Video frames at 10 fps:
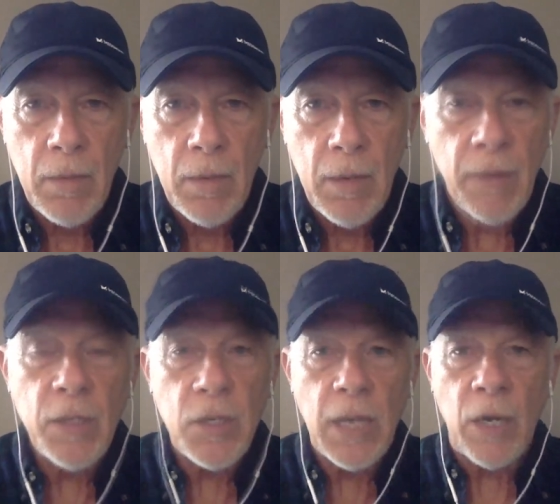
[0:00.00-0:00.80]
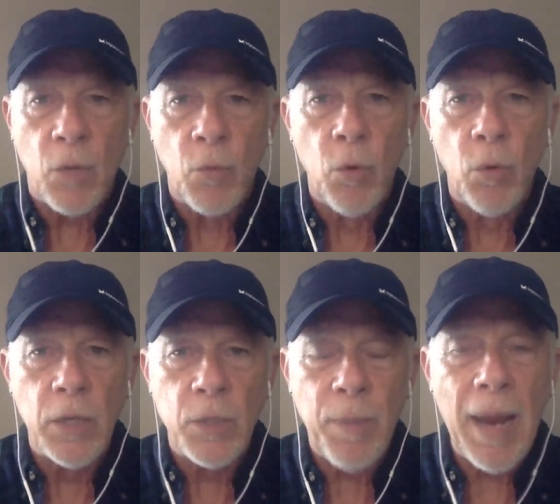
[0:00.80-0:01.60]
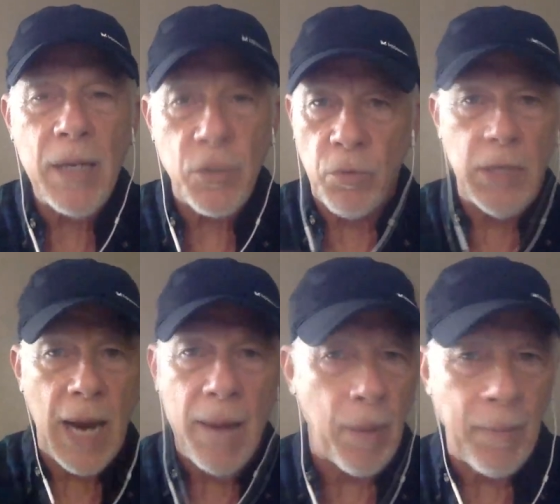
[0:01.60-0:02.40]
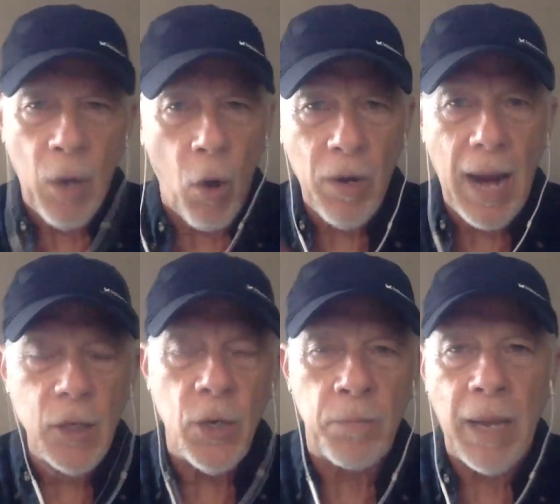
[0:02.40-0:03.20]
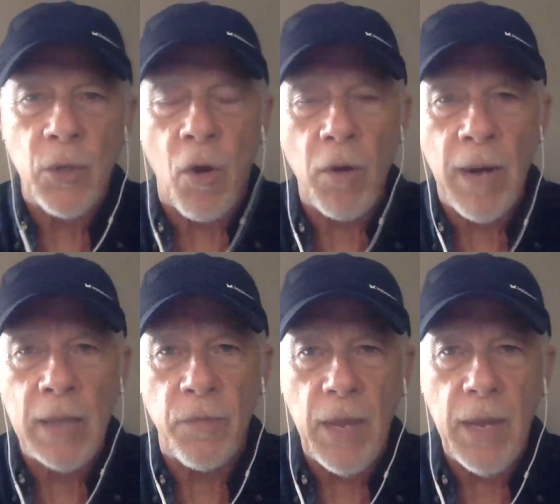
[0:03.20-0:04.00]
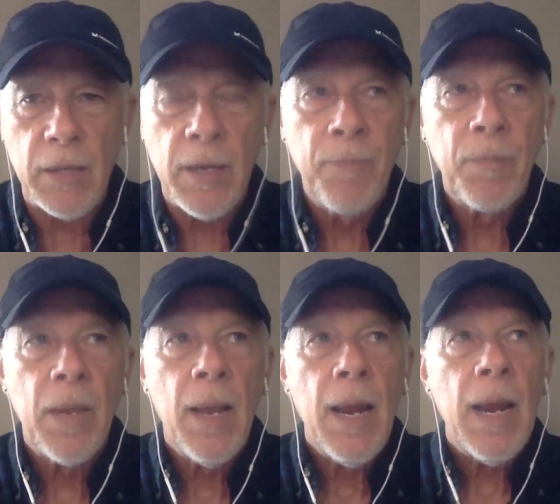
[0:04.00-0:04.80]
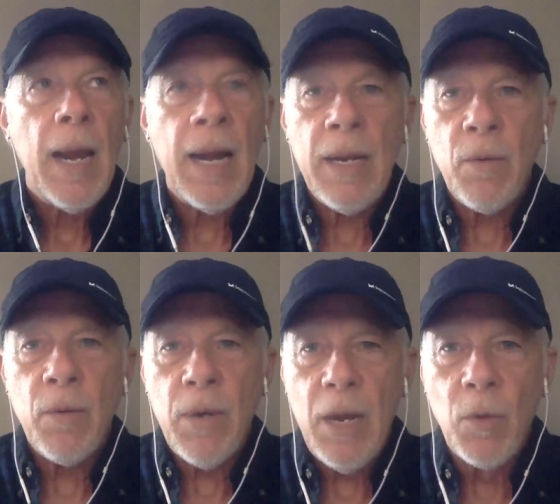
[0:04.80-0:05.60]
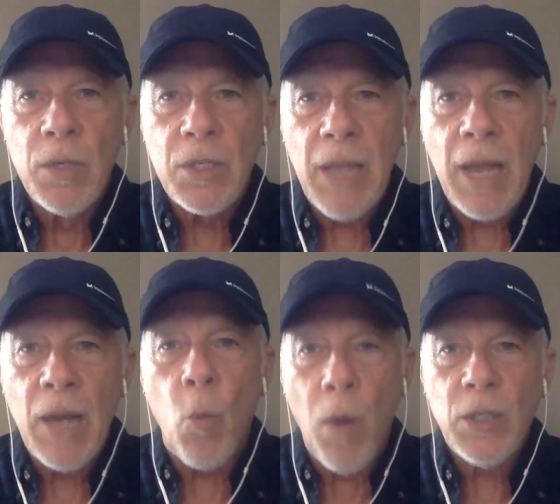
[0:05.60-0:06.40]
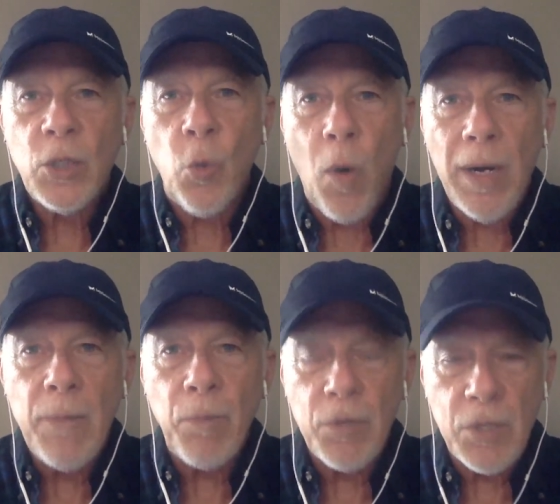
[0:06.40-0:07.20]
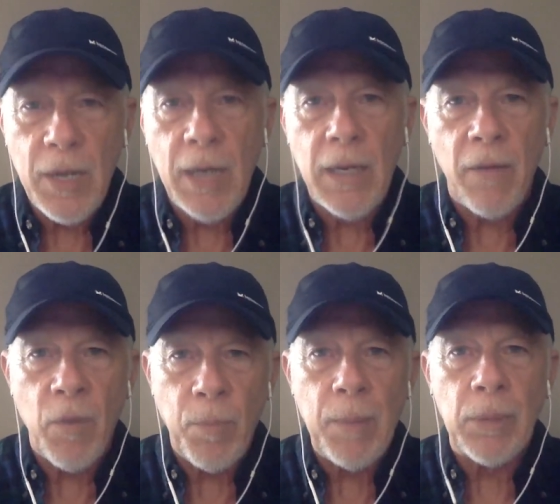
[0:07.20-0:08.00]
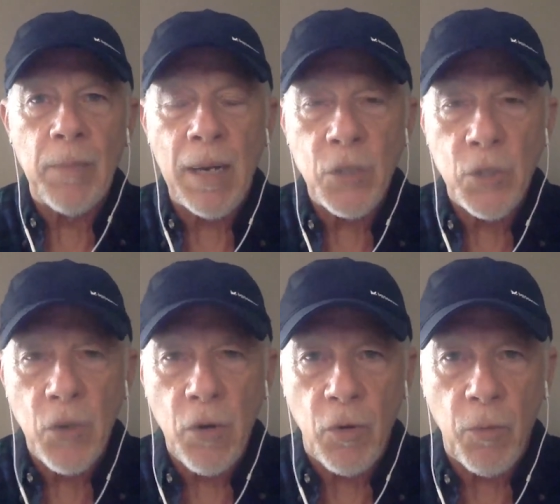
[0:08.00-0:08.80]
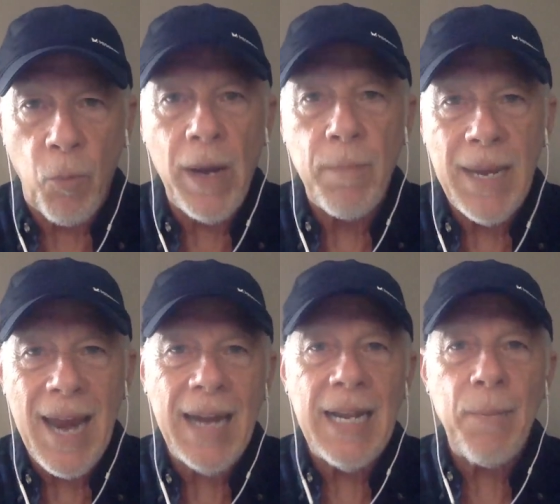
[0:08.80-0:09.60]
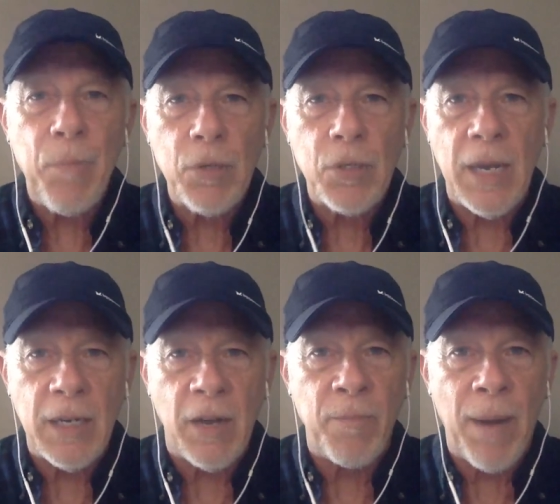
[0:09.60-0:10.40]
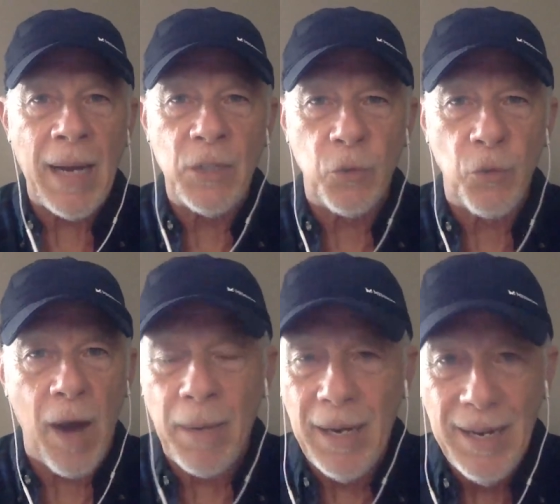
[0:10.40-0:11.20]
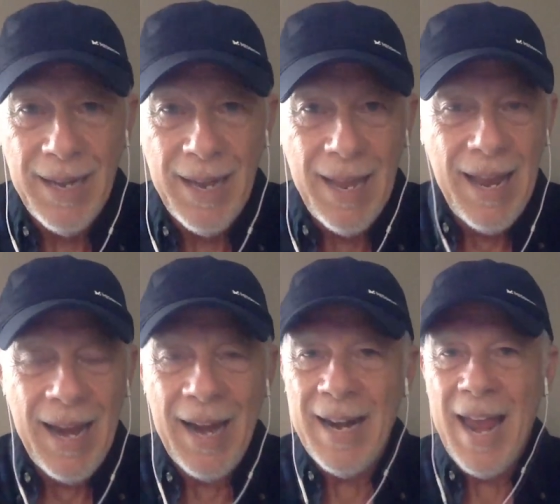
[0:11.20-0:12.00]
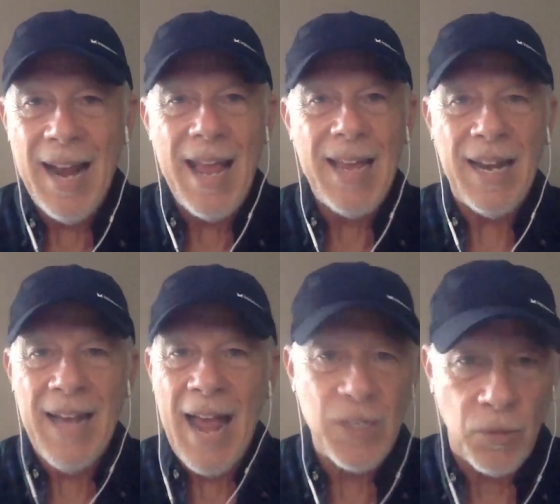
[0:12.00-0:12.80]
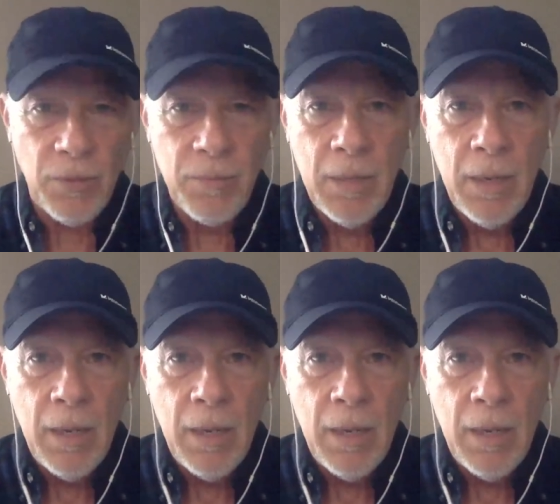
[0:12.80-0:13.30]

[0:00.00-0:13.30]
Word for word: Yeah. And this is like a rule that's passed through time. I mean, all kind you can apply it to all kinds of things. And it, he was like, "What 20% of the people in my circle bring me 80% of my drama and headache and hassle?